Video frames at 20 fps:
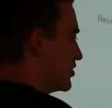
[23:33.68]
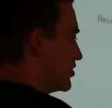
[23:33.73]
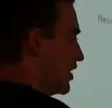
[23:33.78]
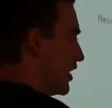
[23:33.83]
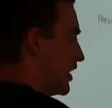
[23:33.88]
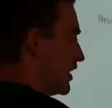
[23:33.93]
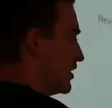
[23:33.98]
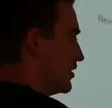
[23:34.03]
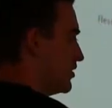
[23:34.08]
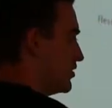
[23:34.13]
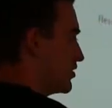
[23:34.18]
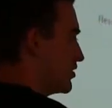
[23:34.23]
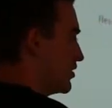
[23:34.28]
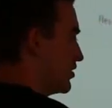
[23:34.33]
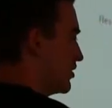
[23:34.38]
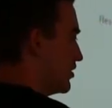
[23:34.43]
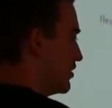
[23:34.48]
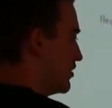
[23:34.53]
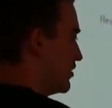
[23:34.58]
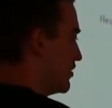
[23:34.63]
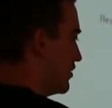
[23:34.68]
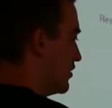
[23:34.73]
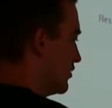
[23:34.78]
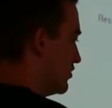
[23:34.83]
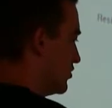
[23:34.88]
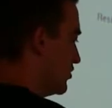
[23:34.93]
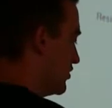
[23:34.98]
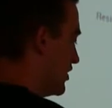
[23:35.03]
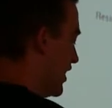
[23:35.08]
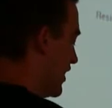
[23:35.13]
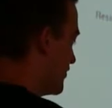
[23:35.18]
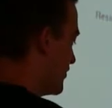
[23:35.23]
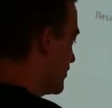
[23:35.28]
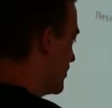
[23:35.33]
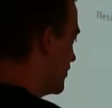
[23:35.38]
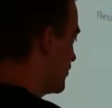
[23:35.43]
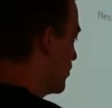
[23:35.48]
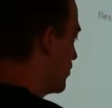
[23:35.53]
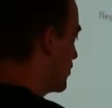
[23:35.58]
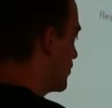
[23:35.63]
the change, test
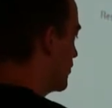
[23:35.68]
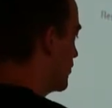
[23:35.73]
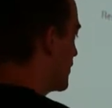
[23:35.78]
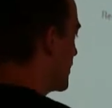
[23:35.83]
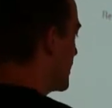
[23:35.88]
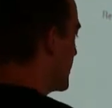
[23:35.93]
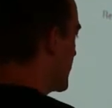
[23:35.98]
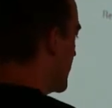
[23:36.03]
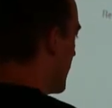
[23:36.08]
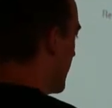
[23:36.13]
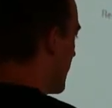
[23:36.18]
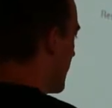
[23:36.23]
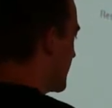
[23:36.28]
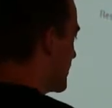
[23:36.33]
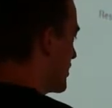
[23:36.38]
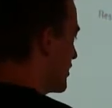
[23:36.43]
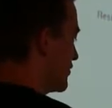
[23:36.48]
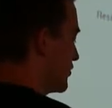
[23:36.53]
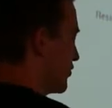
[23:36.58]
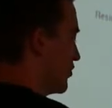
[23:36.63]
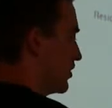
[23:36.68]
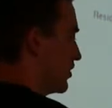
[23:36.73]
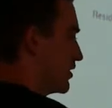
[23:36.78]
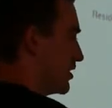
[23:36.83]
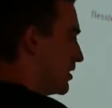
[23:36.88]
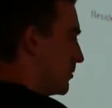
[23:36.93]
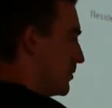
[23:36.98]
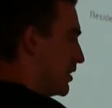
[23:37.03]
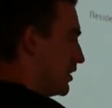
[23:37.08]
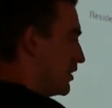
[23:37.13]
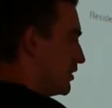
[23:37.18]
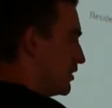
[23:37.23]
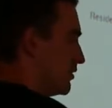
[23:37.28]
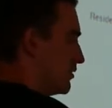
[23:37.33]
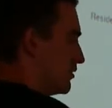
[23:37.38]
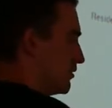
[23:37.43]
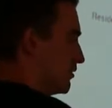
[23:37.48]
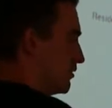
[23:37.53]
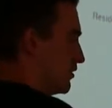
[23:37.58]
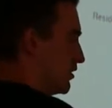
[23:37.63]
it locally, if everything's good, commit it,
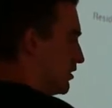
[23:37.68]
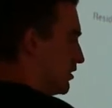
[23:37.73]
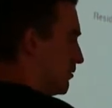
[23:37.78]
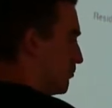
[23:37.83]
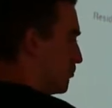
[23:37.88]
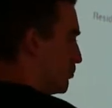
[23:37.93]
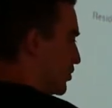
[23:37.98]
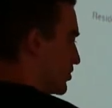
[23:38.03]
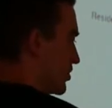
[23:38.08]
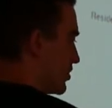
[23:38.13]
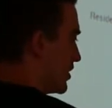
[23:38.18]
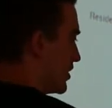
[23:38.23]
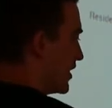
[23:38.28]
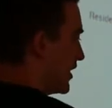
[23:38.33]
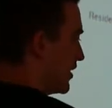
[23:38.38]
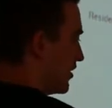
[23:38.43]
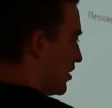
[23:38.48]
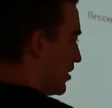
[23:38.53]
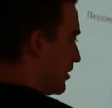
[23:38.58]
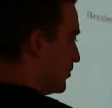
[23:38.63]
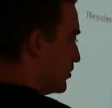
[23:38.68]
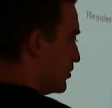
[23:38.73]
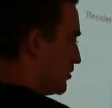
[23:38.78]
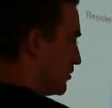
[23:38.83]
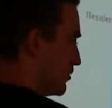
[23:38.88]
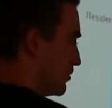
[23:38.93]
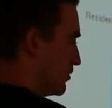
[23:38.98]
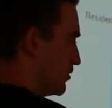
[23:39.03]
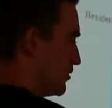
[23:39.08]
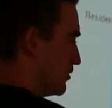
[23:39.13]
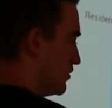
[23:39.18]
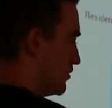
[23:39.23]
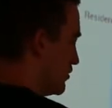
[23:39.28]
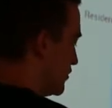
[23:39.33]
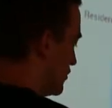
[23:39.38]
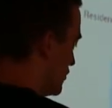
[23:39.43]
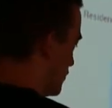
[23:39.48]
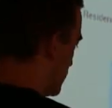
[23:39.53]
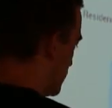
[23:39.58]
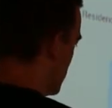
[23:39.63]
push it to GitHub,
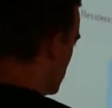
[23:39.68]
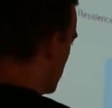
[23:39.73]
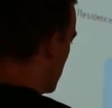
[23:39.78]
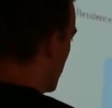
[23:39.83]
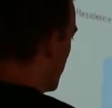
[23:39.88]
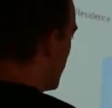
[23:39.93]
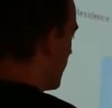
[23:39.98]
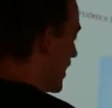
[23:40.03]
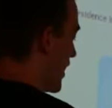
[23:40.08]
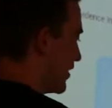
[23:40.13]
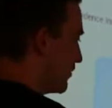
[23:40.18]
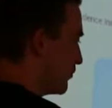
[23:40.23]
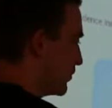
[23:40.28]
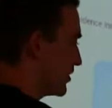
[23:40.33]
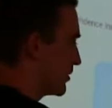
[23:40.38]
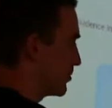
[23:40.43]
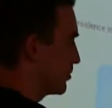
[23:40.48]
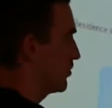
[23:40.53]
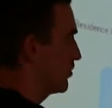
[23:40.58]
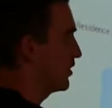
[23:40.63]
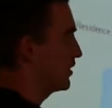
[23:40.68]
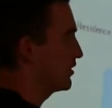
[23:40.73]
then redeploy.